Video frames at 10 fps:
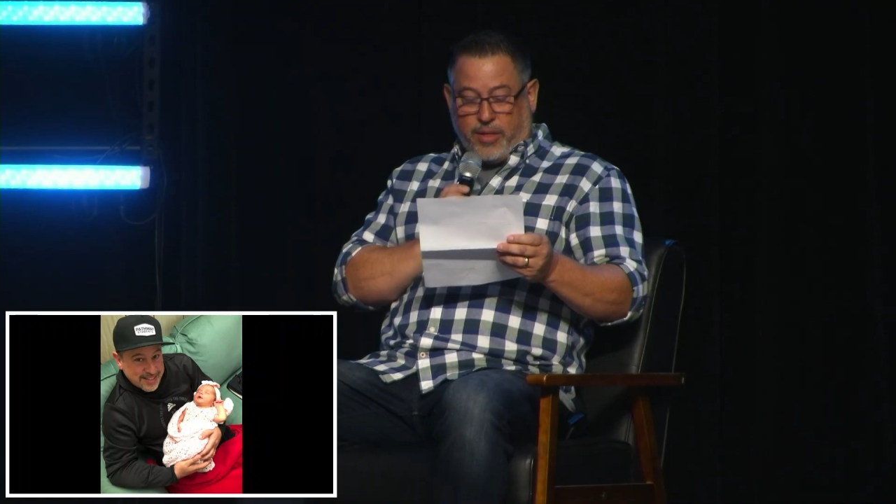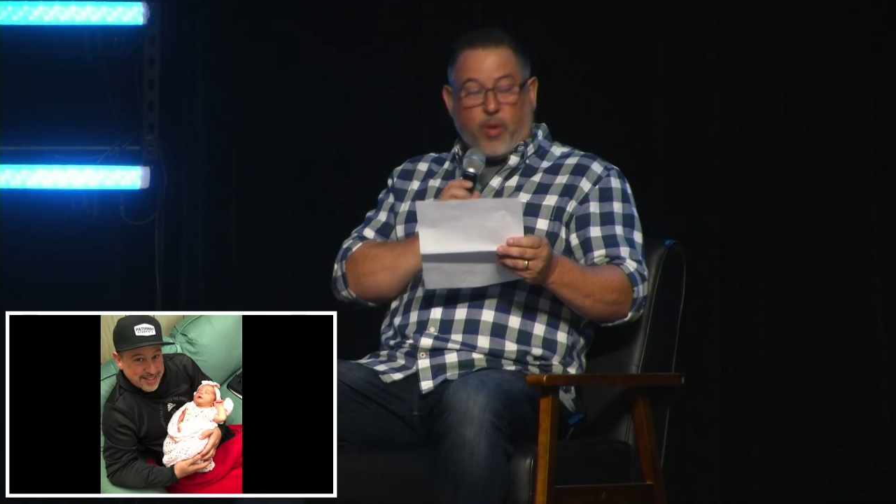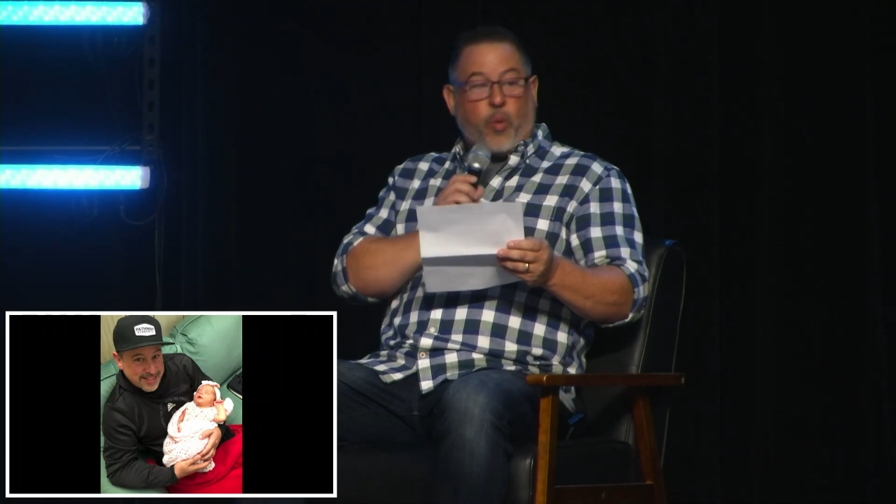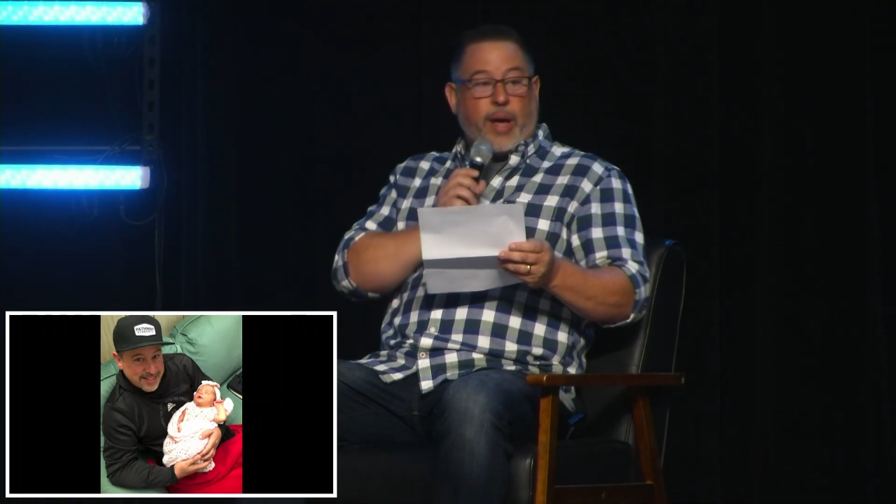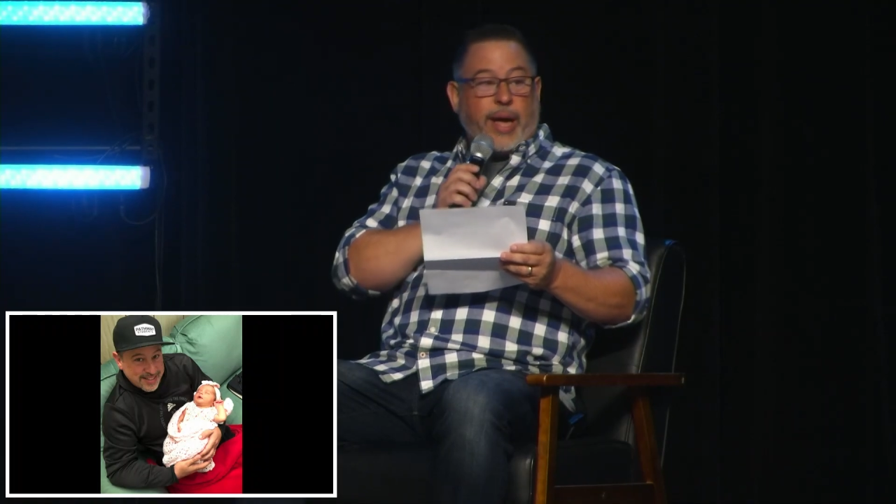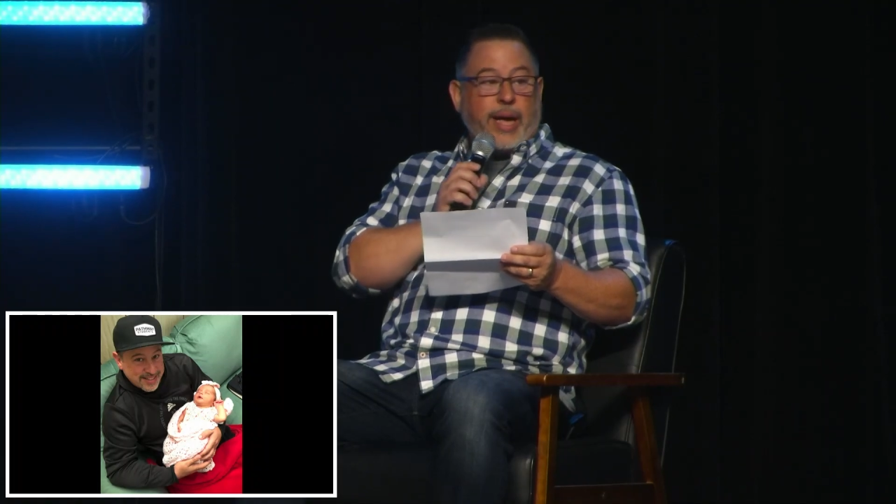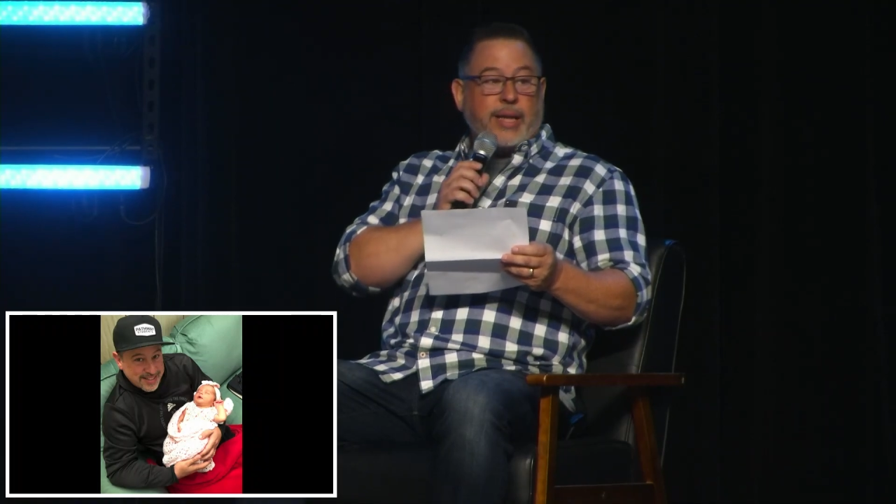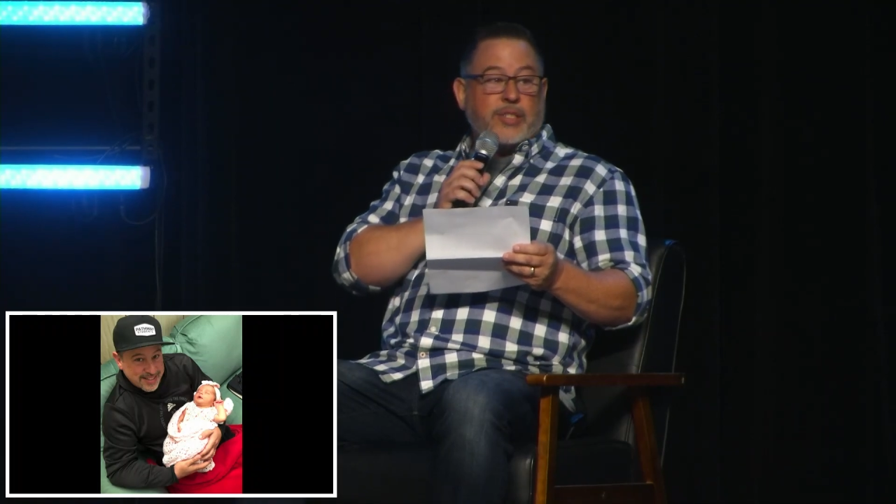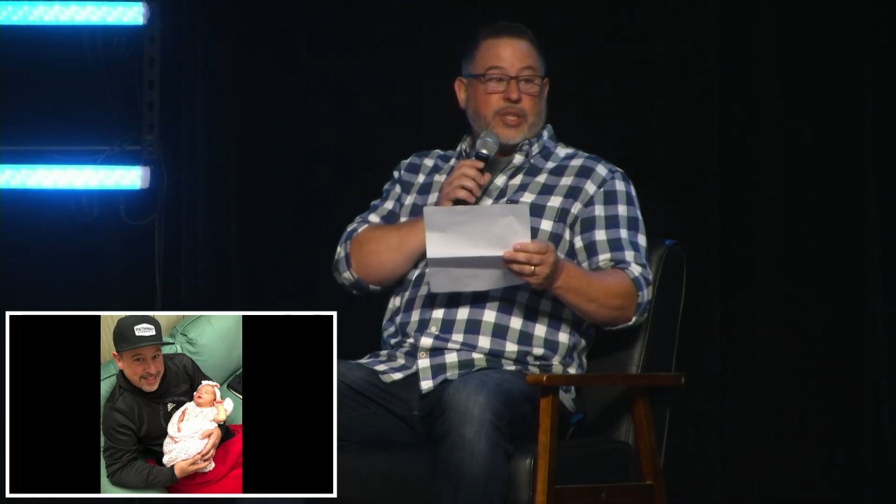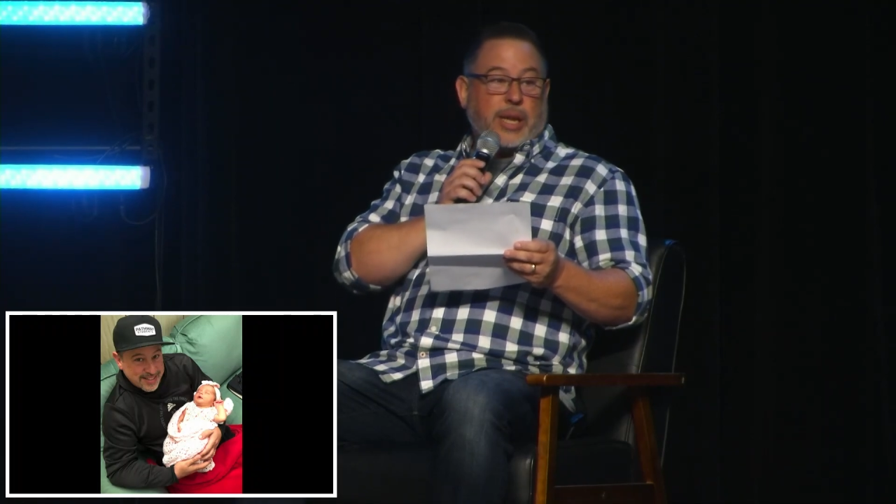the way
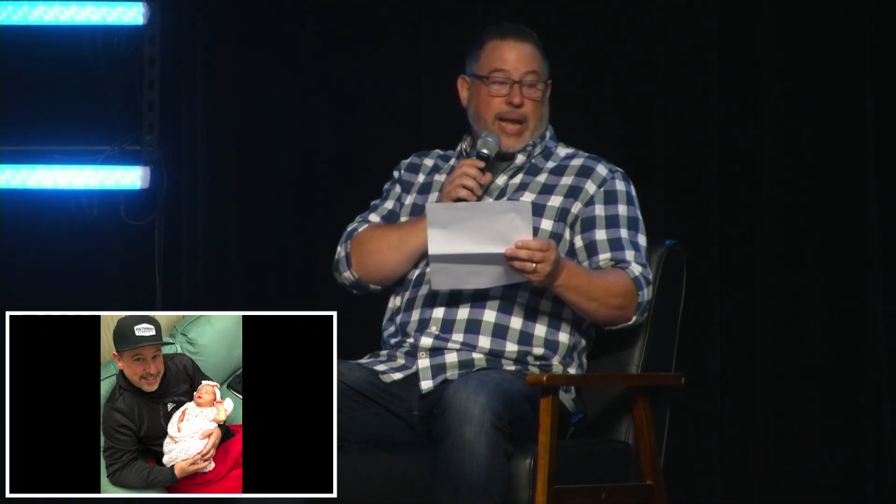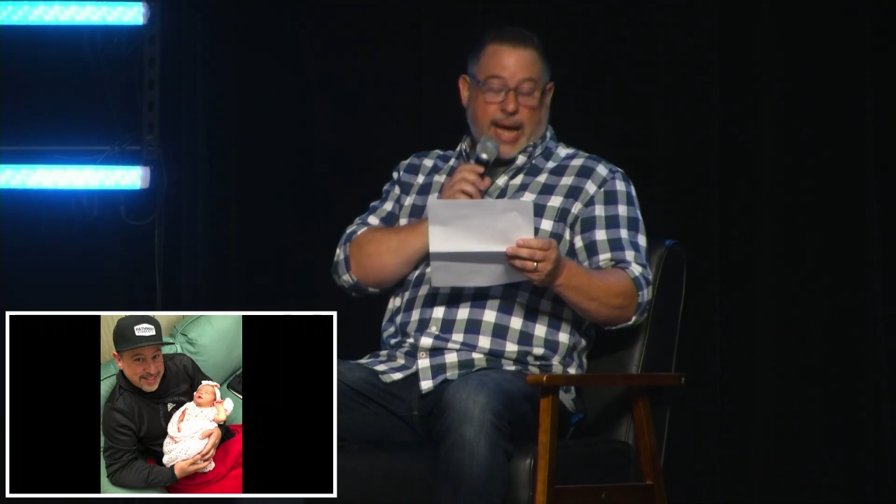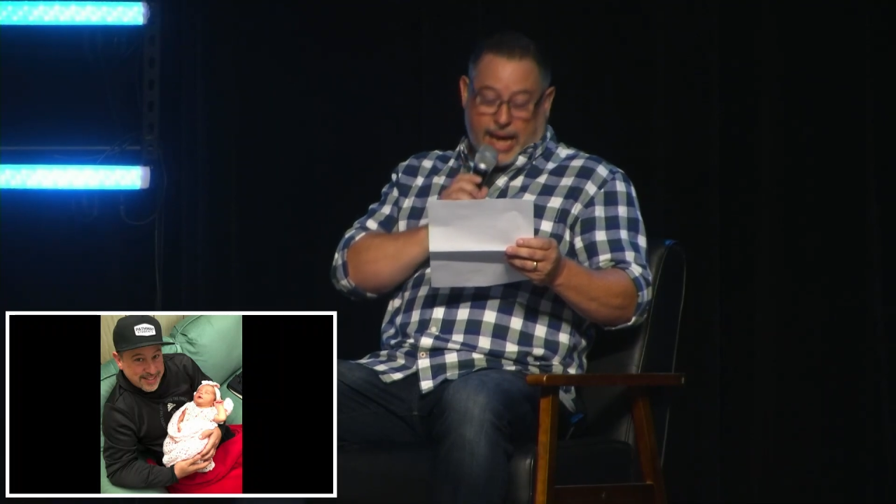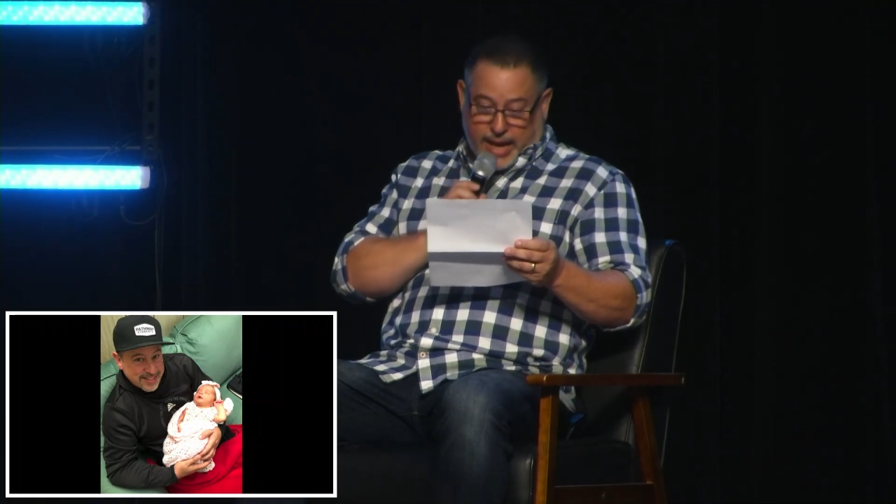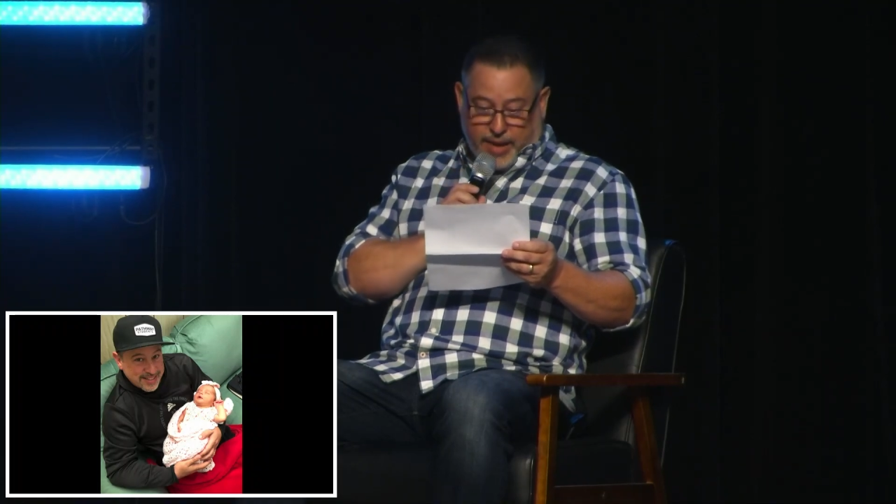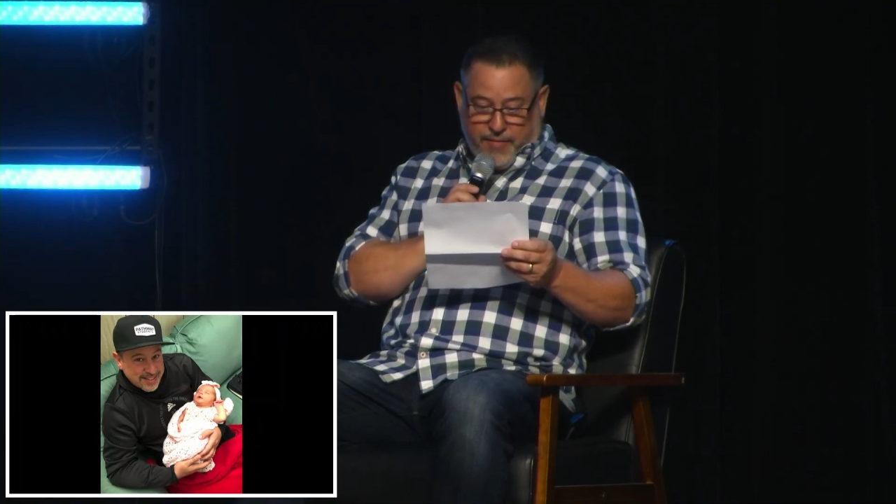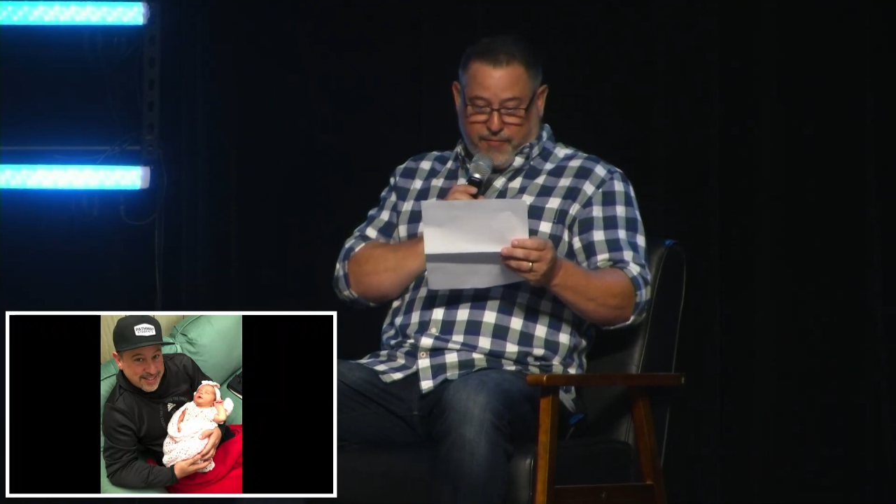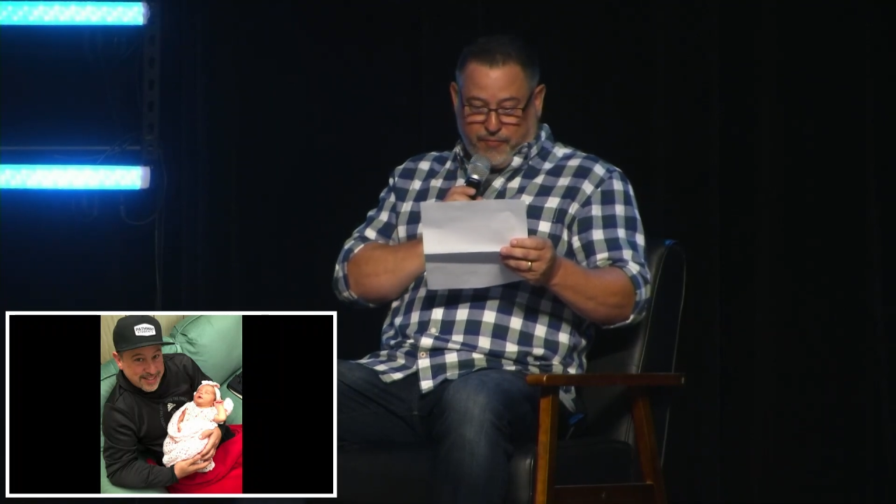in July.